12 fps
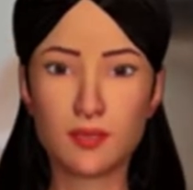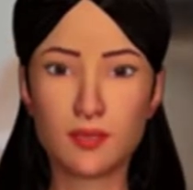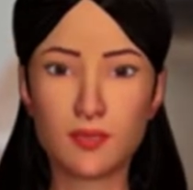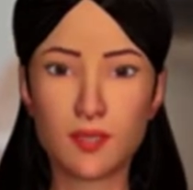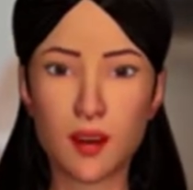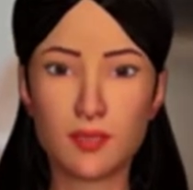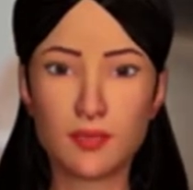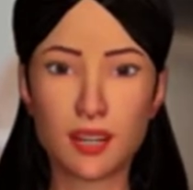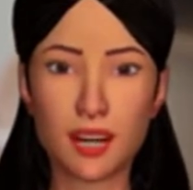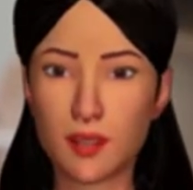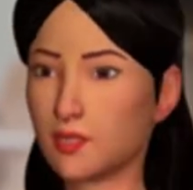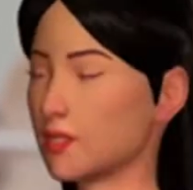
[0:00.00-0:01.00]
the
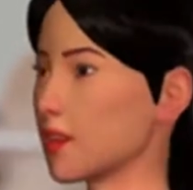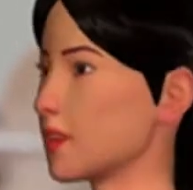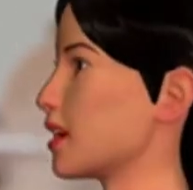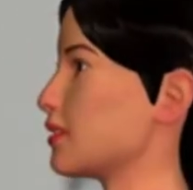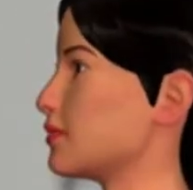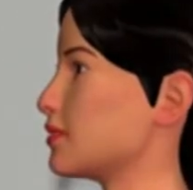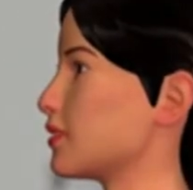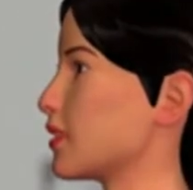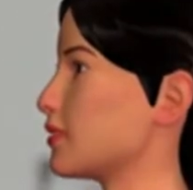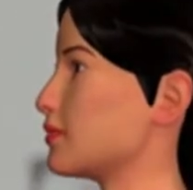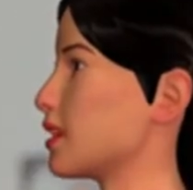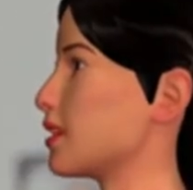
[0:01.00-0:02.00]
employment eligibility
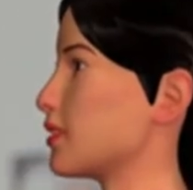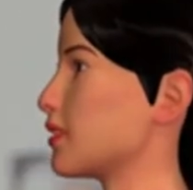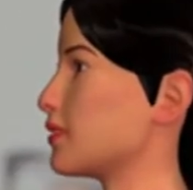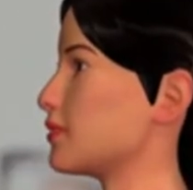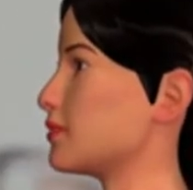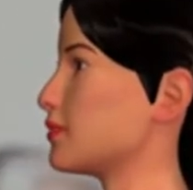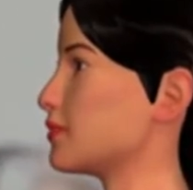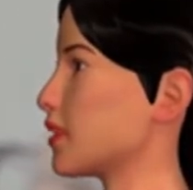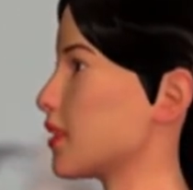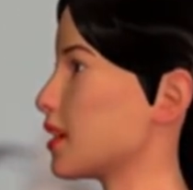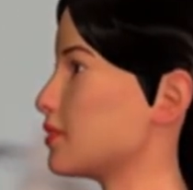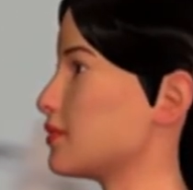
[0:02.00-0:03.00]
requirements and
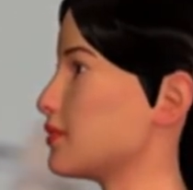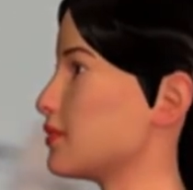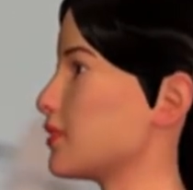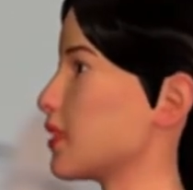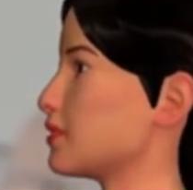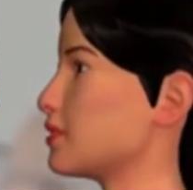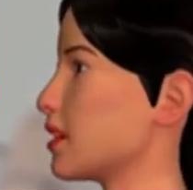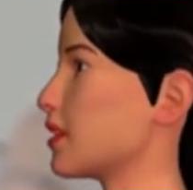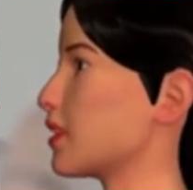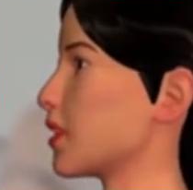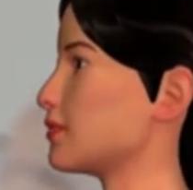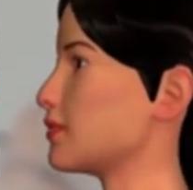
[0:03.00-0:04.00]
other additional
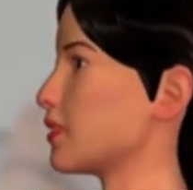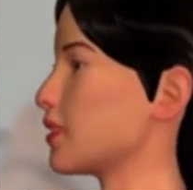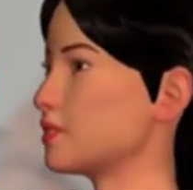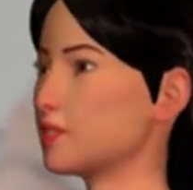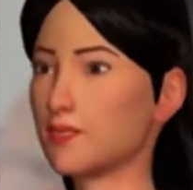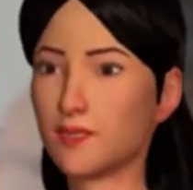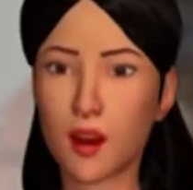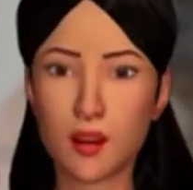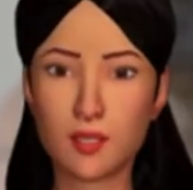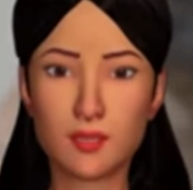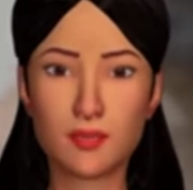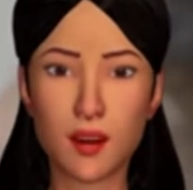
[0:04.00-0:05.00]
information associated with
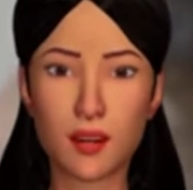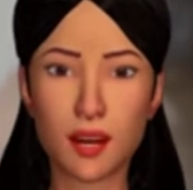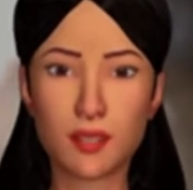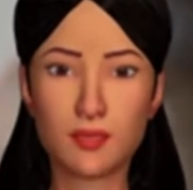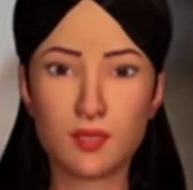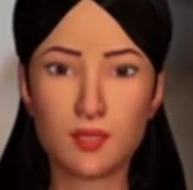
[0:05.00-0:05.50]
your profile.